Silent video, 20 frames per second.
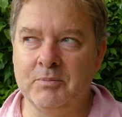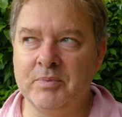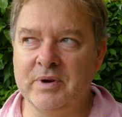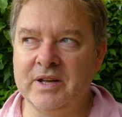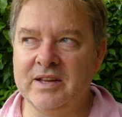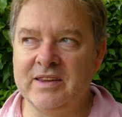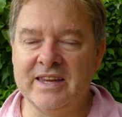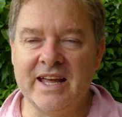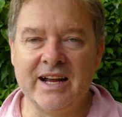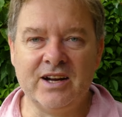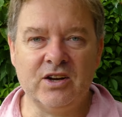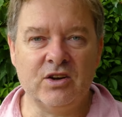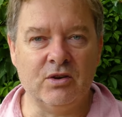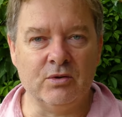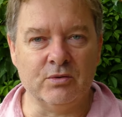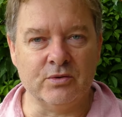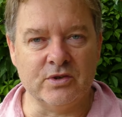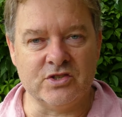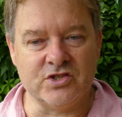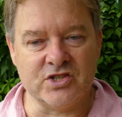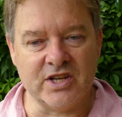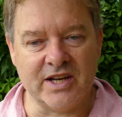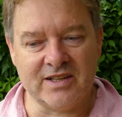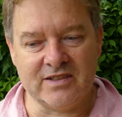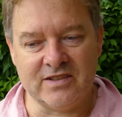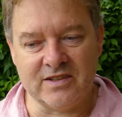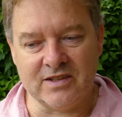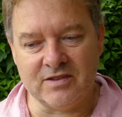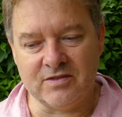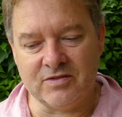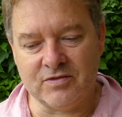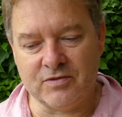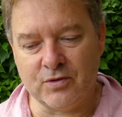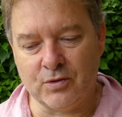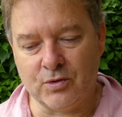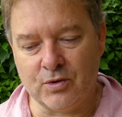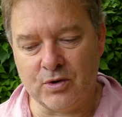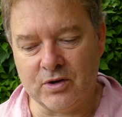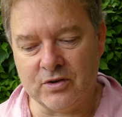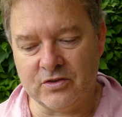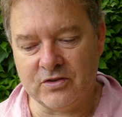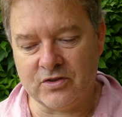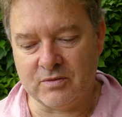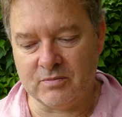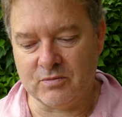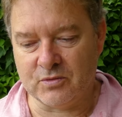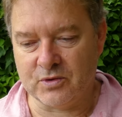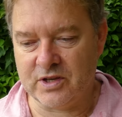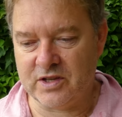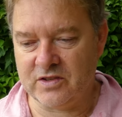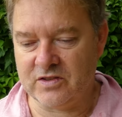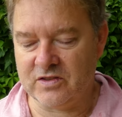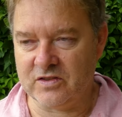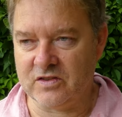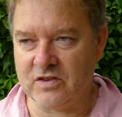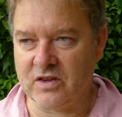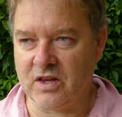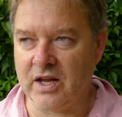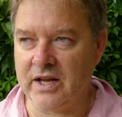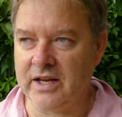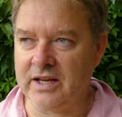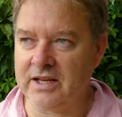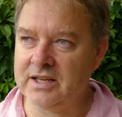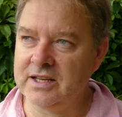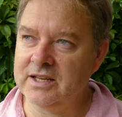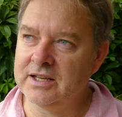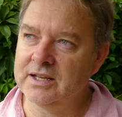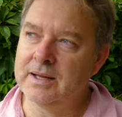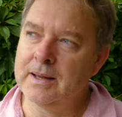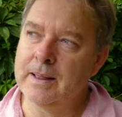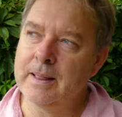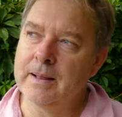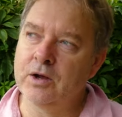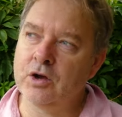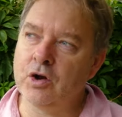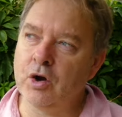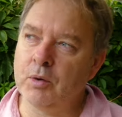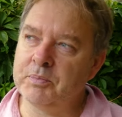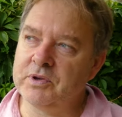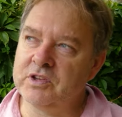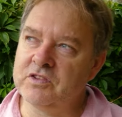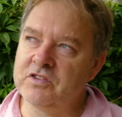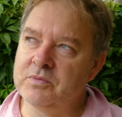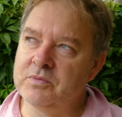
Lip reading: but that got rejected for some reasons like copy